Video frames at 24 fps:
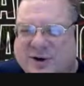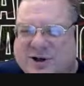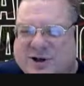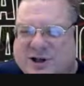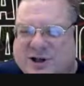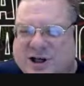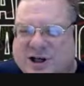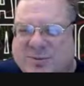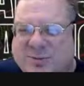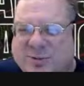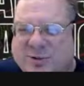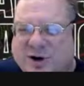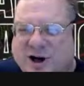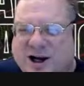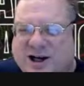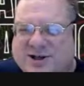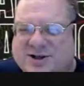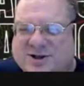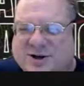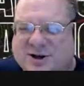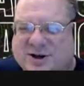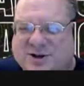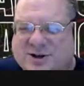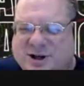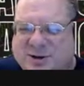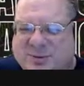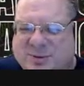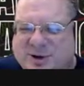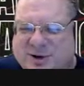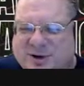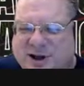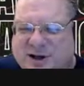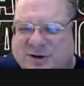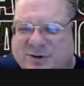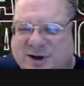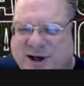price on something that
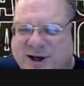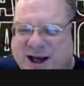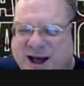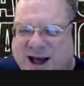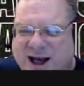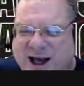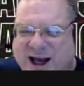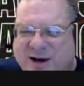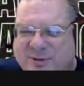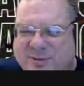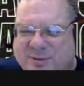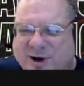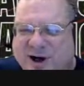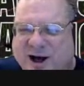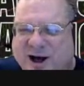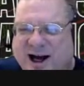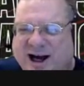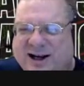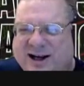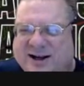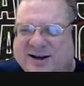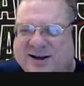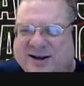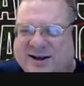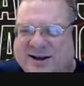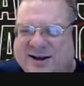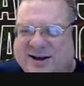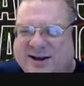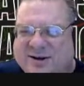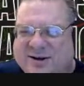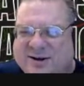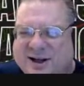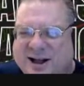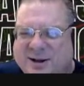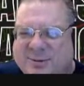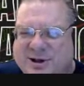you can buy,
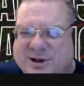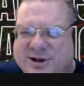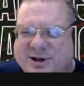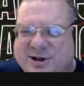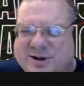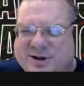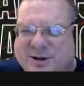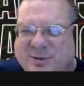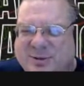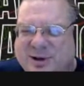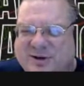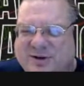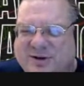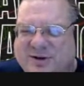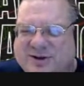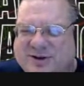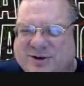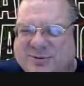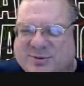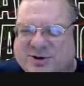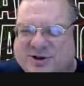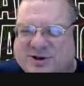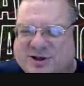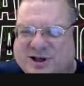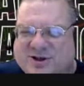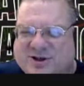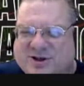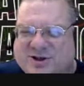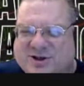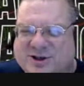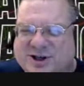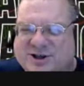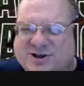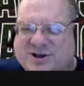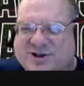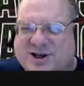let me give you some suggestions,
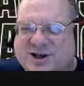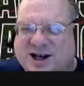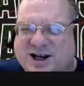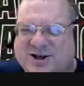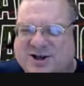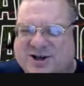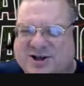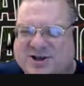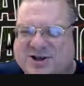because it's not just